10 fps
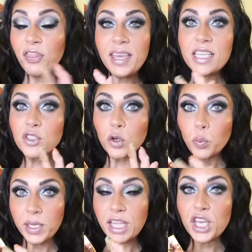These
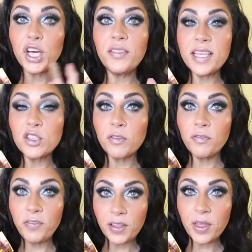are really good. These
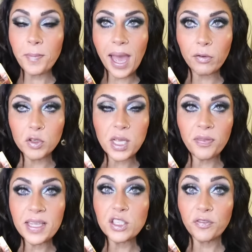are the macros
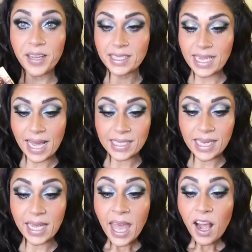on these are
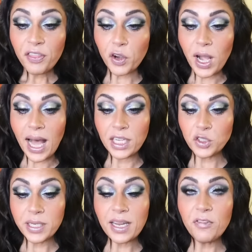fantastic. They're
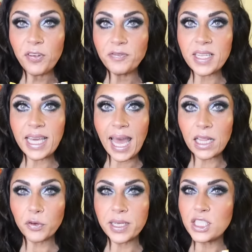150
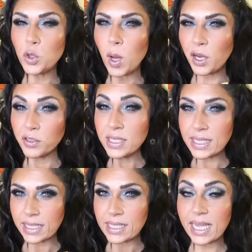calories to
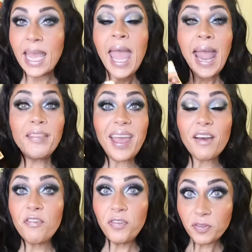160 and they
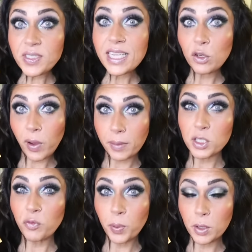have 15
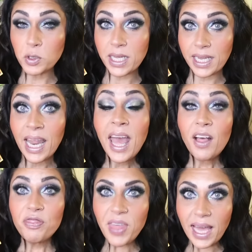grams of protein.
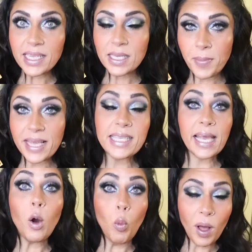That is
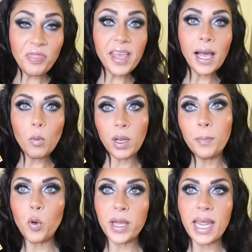amazing. One thing I want
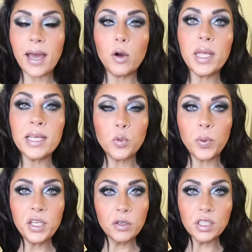to point out is
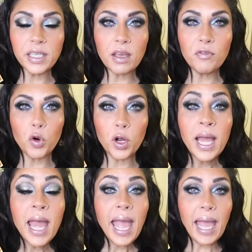when you're looking
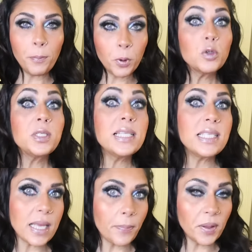for a protein
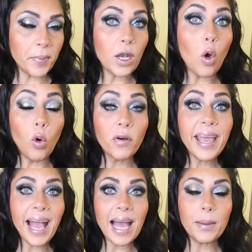supplement or
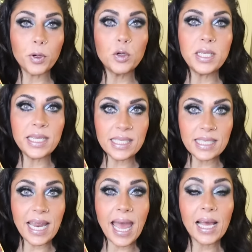a high protein
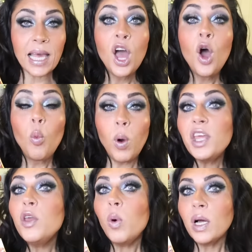snack,
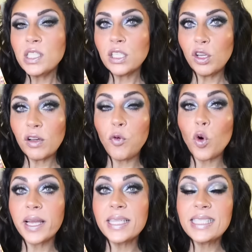what you want to look
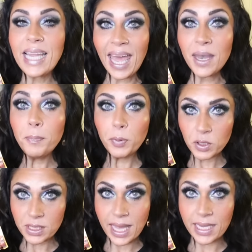for is
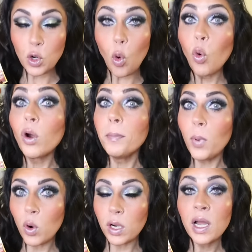10% or
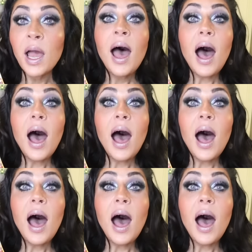more